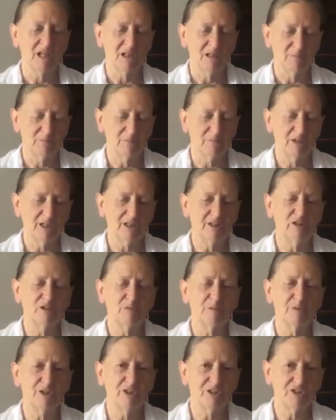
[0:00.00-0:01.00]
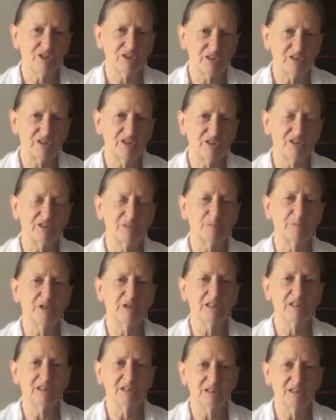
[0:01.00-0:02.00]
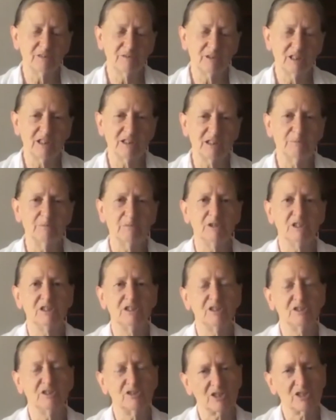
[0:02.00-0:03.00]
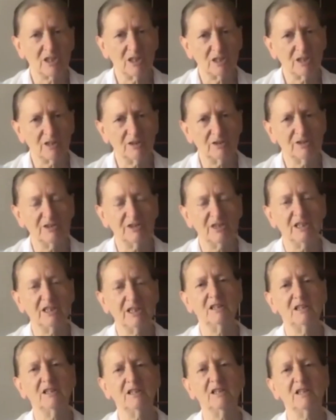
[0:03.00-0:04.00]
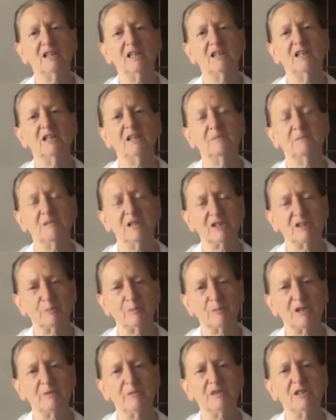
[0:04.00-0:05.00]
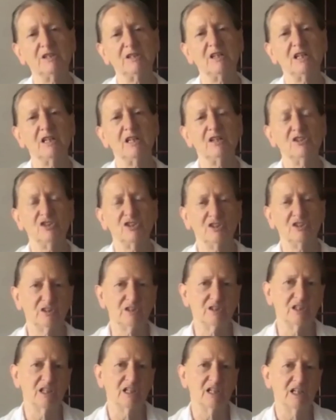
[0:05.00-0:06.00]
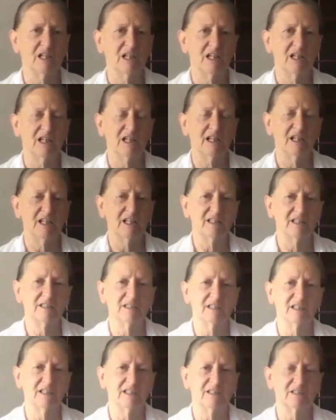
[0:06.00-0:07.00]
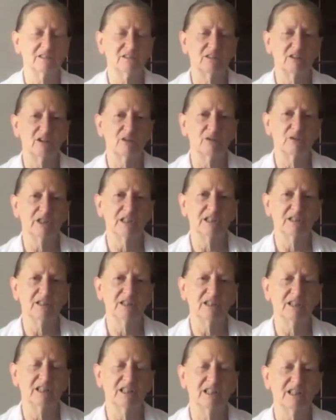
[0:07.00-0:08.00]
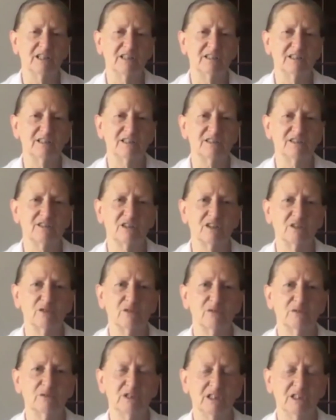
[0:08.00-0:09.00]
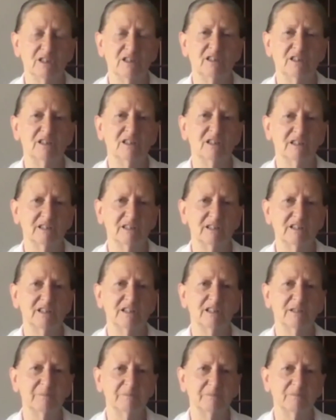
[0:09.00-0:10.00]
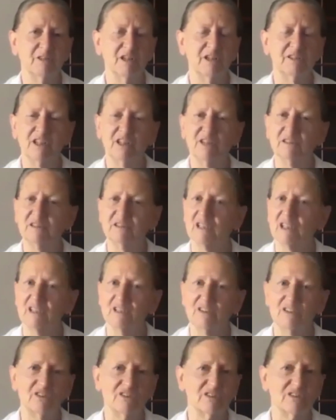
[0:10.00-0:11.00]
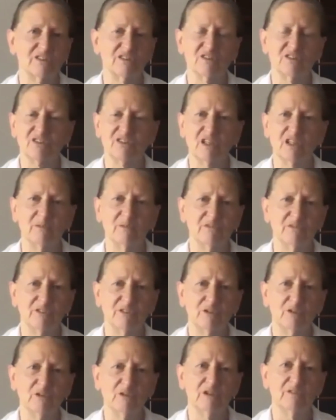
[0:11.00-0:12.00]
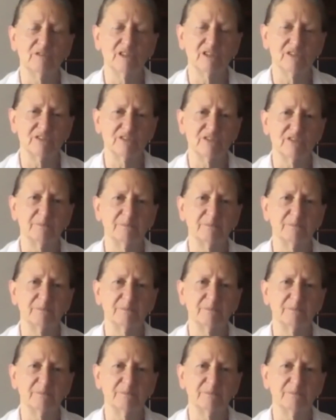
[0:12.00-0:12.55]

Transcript: my whole process has been a development, a learning, experimentation, and growing. And so, yeah, I think that's the same for all of us.